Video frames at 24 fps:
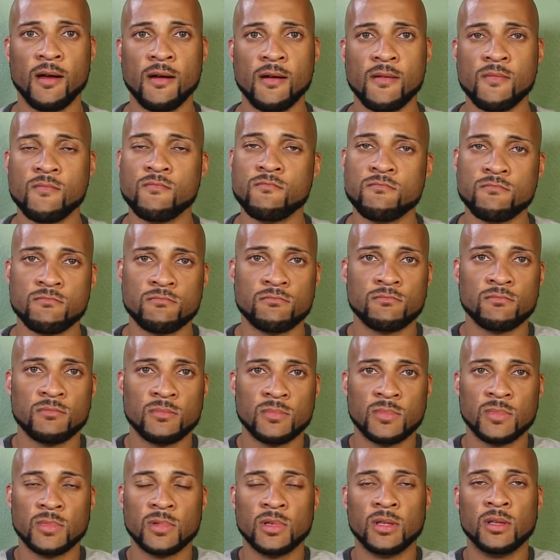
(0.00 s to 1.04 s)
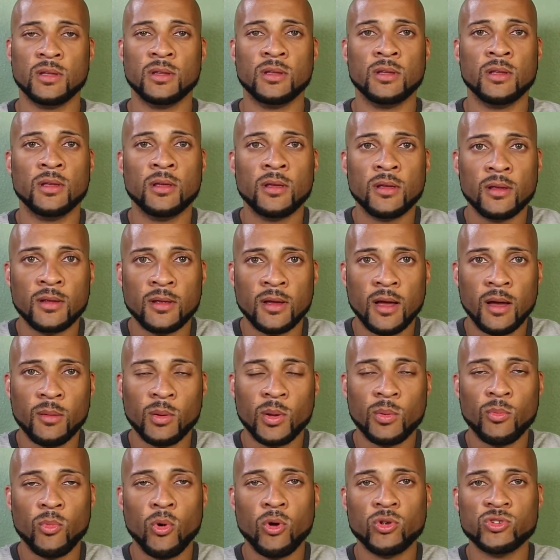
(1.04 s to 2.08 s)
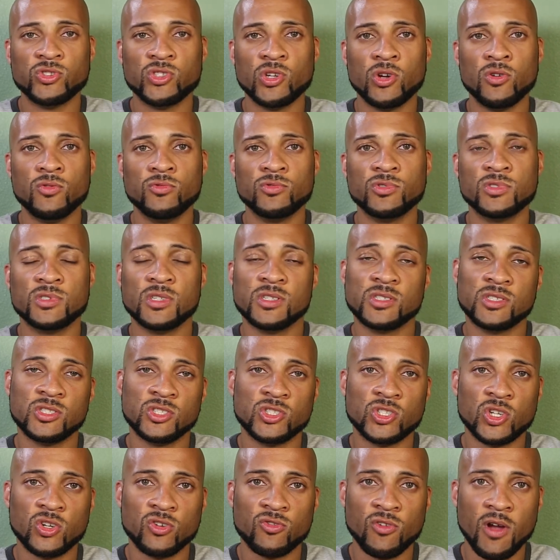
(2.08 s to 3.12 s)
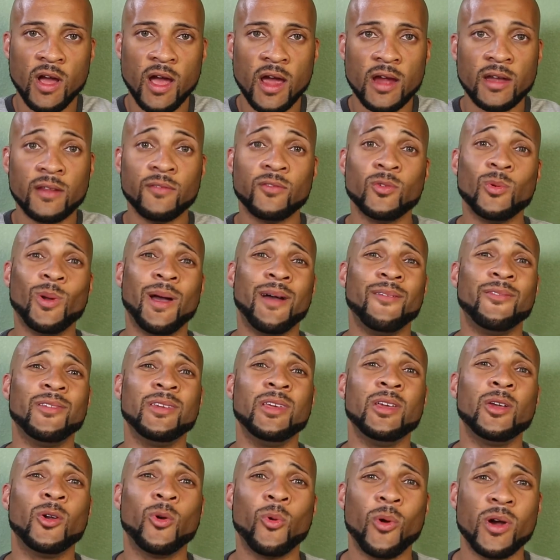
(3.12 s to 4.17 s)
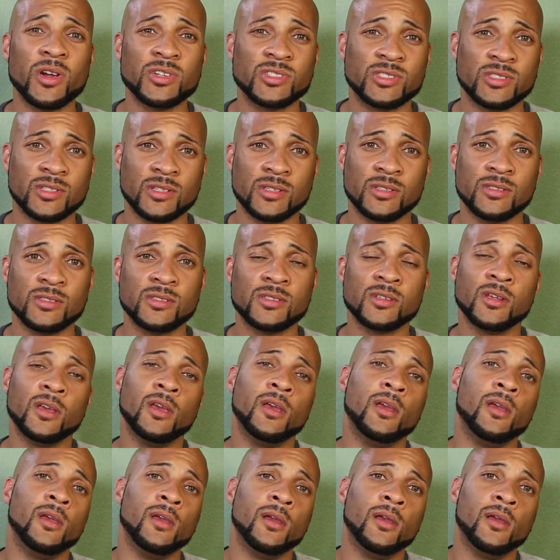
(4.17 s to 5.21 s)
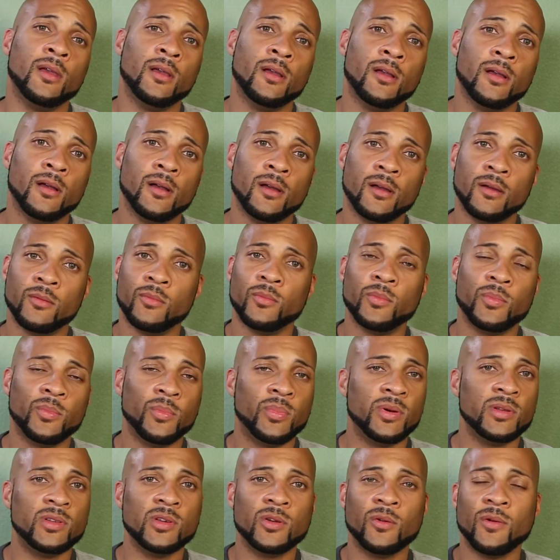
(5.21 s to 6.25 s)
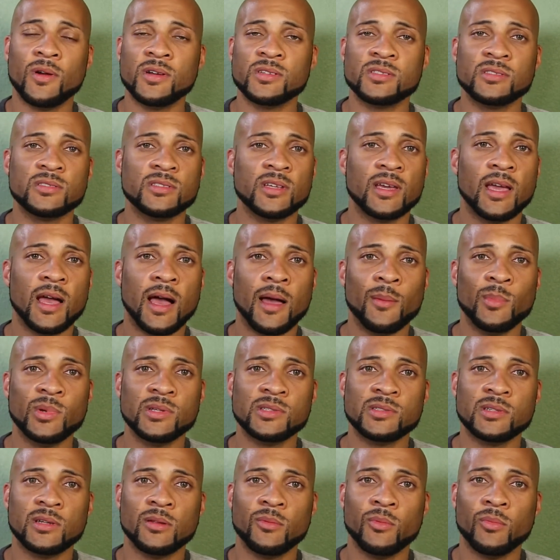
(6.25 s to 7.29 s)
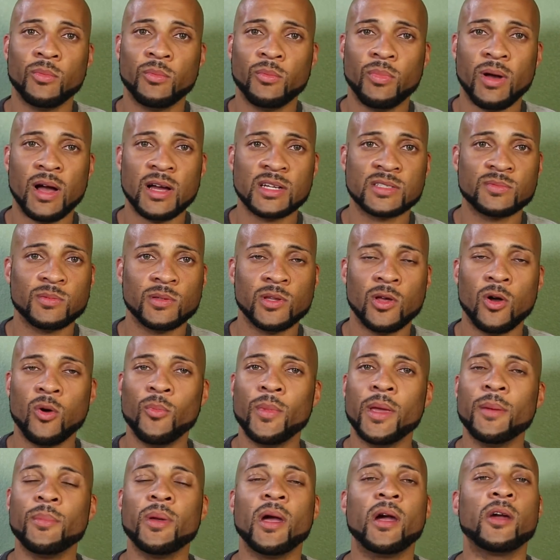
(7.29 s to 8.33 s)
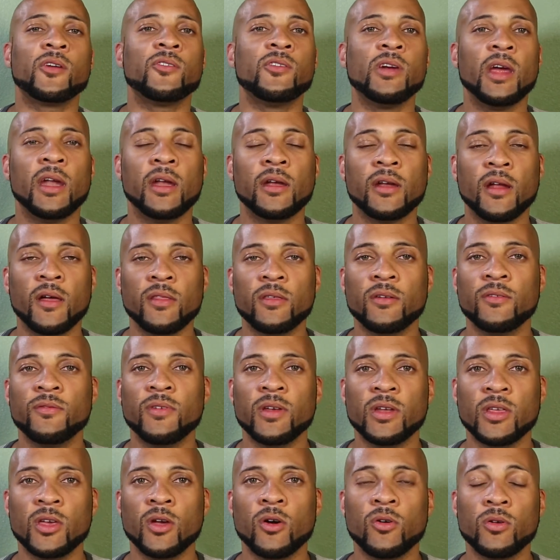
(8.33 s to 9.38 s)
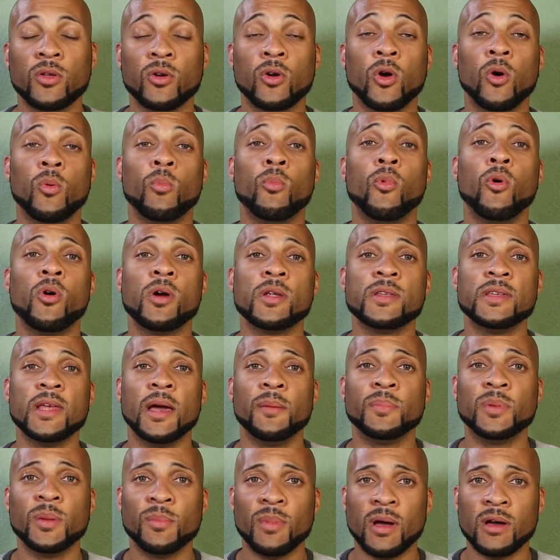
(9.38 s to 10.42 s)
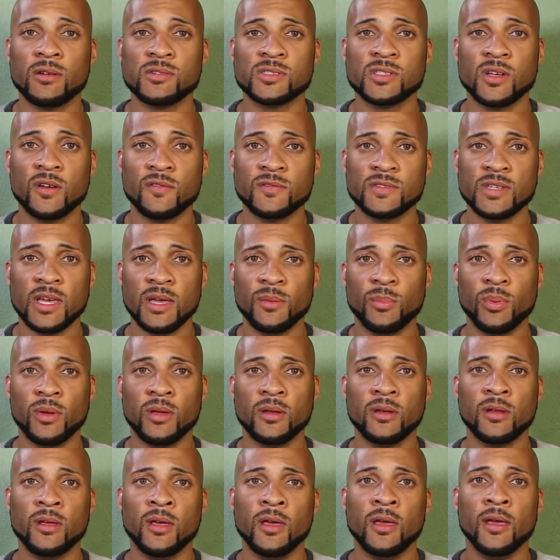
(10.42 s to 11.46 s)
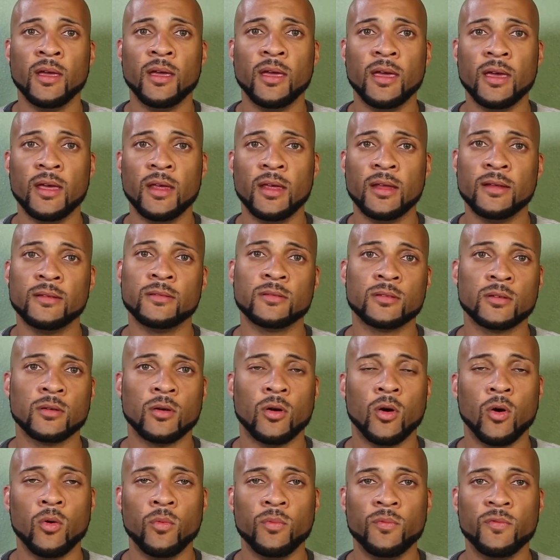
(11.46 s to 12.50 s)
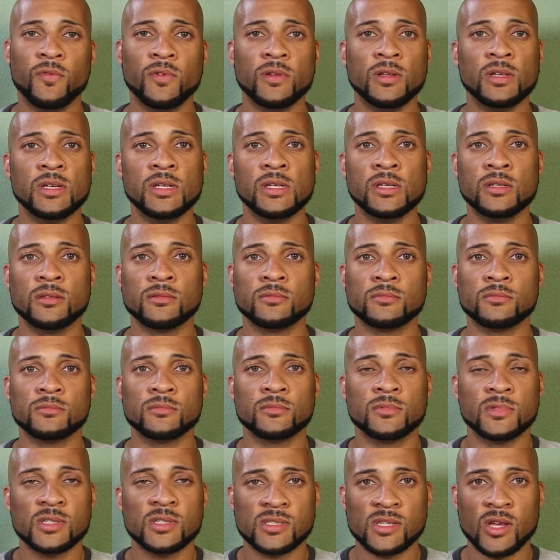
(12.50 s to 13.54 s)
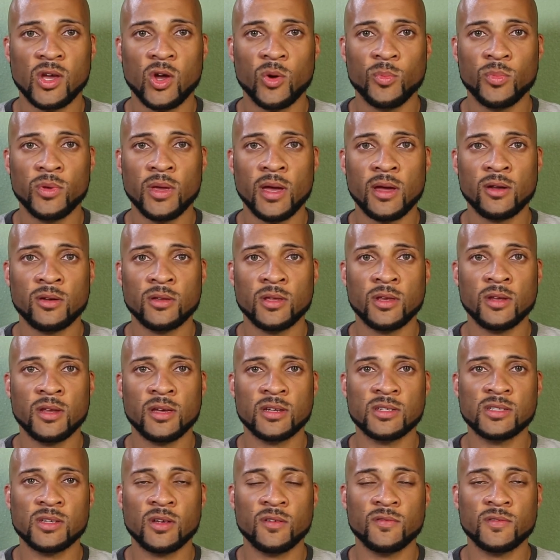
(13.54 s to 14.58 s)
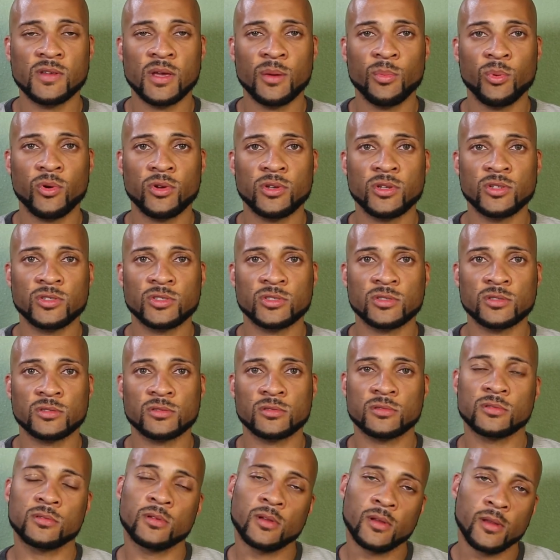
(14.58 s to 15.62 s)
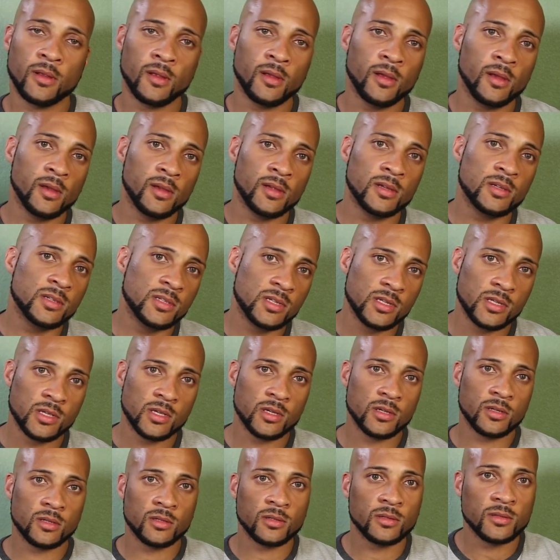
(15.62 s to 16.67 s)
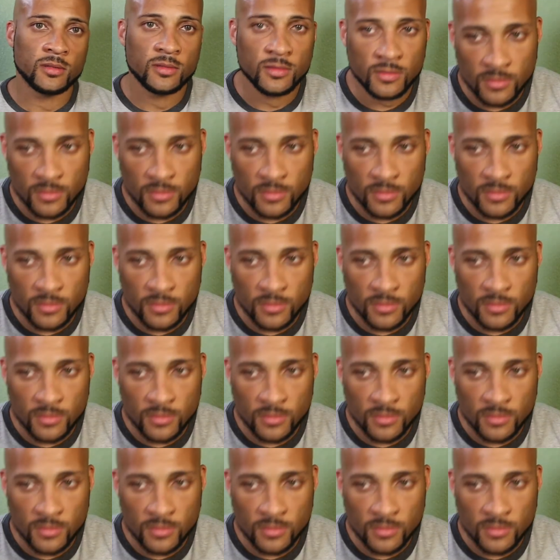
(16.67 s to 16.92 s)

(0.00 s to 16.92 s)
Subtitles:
I'm Kamal Jones. This is your grind. If you have any questions, put the question in the comments in the box below. Maybe I'll create another video to go more in depth about self-taping, and hopefully this will help you out on your next self-tape audition. See you.